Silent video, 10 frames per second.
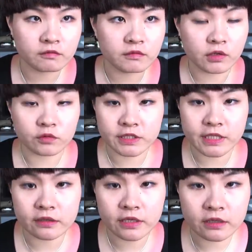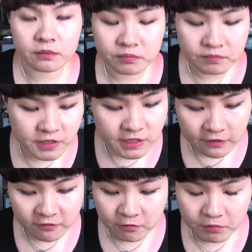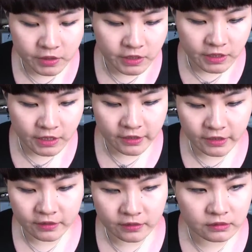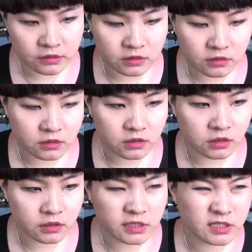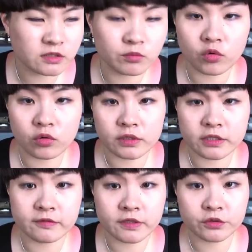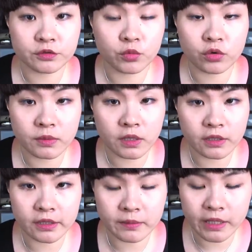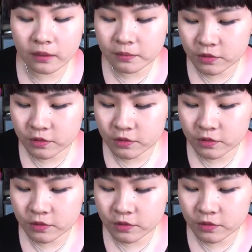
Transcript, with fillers: you know, skincare stuff, but I think this is more, this video is more about like makeup.